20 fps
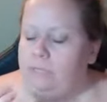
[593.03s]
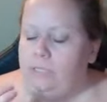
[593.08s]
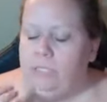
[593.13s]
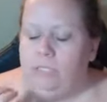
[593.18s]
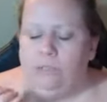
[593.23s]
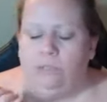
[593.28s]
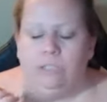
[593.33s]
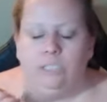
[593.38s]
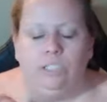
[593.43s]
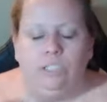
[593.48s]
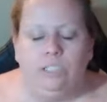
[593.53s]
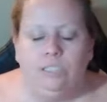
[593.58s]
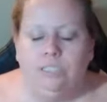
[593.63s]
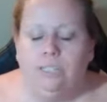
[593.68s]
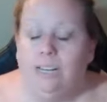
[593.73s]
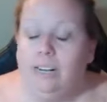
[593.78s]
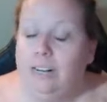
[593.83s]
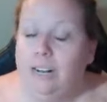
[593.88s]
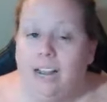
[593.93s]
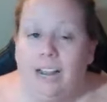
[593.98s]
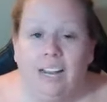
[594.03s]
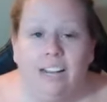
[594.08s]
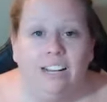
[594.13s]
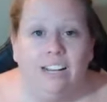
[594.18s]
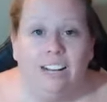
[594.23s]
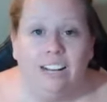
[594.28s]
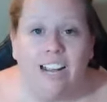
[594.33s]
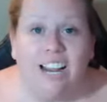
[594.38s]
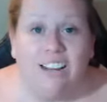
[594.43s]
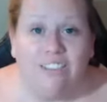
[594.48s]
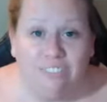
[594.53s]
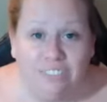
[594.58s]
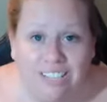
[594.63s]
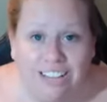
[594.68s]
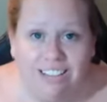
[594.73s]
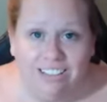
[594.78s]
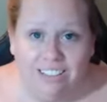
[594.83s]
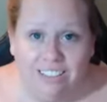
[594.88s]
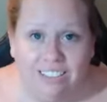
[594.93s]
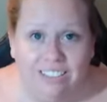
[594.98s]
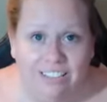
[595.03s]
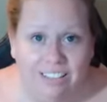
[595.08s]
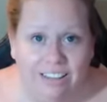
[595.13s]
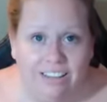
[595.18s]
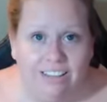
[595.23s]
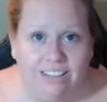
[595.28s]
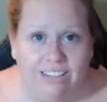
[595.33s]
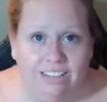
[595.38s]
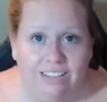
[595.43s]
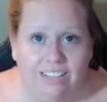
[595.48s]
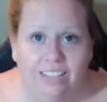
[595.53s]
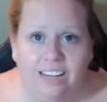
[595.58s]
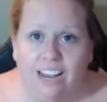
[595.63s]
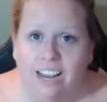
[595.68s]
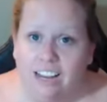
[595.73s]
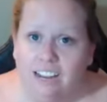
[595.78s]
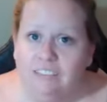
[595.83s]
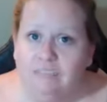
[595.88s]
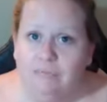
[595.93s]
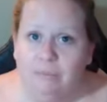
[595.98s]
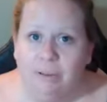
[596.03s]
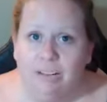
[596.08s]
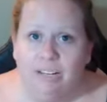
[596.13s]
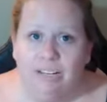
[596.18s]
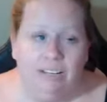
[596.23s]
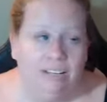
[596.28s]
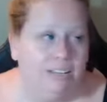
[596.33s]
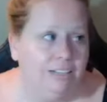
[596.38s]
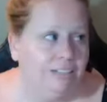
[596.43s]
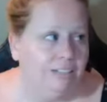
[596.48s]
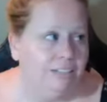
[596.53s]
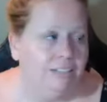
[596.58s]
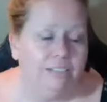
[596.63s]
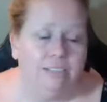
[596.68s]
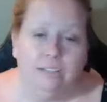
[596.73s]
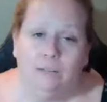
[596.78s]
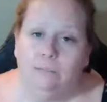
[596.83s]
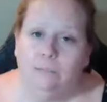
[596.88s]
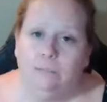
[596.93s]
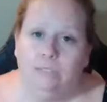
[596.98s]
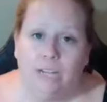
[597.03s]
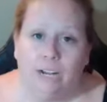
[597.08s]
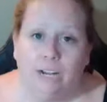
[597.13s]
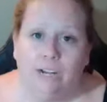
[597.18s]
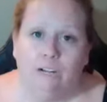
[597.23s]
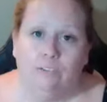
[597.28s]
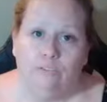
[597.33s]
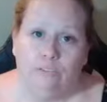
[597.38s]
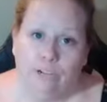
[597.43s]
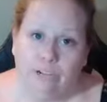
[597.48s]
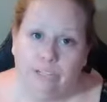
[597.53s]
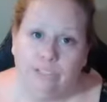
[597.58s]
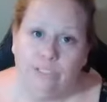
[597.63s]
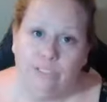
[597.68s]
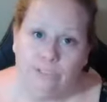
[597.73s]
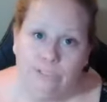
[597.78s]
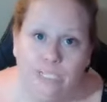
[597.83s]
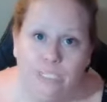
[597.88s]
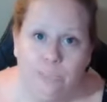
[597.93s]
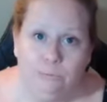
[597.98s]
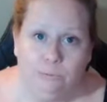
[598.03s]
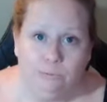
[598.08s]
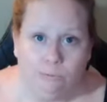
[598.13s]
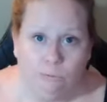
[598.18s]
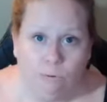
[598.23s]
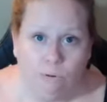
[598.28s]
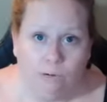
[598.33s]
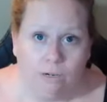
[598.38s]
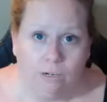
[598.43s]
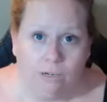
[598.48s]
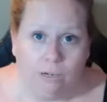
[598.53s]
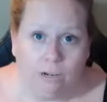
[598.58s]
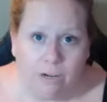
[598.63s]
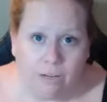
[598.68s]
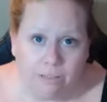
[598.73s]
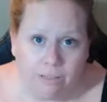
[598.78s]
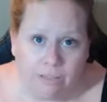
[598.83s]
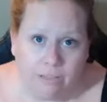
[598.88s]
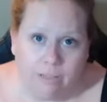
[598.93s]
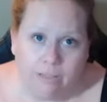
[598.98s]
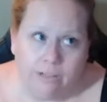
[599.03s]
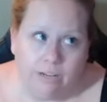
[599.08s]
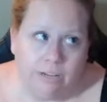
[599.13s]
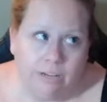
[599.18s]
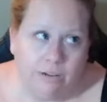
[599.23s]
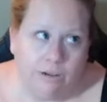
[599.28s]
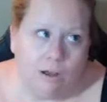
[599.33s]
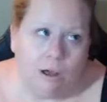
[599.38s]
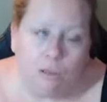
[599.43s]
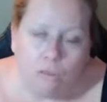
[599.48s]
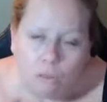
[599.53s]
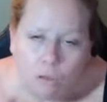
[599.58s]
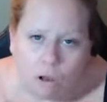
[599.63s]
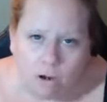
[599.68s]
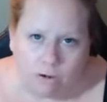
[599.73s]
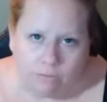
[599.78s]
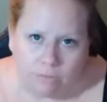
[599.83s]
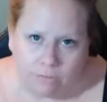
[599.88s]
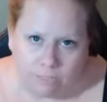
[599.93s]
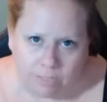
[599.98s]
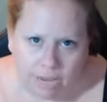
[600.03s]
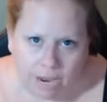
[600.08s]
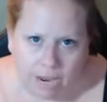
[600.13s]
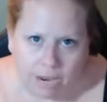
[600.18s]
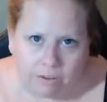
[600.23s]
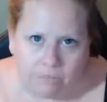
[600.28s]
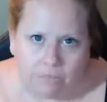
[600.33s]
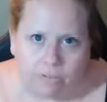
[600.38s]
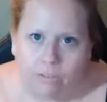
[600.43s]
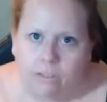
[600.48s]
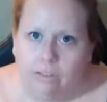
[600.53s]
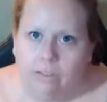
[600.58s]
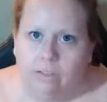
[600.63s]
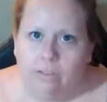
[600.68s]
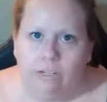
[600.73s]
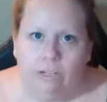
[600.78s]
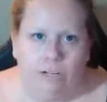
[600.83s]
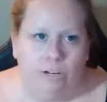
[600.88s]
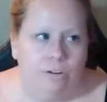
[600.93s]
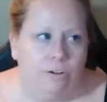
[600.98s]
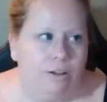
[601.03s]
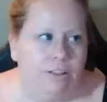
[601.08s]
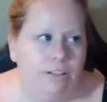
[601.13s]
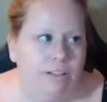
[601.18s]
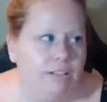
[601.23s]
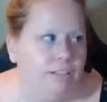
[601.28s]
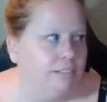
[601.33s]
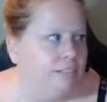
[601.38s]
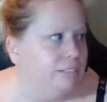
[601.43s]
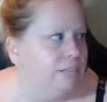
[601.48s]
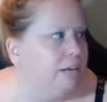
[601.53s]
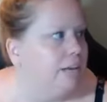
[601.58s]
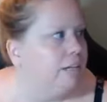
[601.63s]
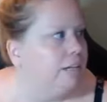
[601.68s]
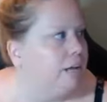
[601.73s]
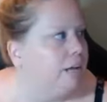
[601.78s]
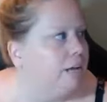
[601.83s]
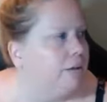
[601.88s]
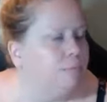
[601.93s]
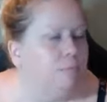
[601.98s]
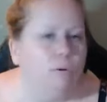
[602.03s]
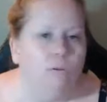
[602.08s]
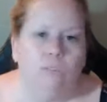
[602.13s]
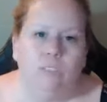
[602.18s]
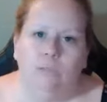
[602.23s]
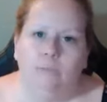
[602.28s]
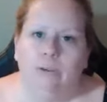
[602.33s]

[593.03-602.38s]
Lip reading: you can just say, and I have said these things. Like, I have been in some dire frickin' straits before. I think like a lot of us have, You know, I think they say like most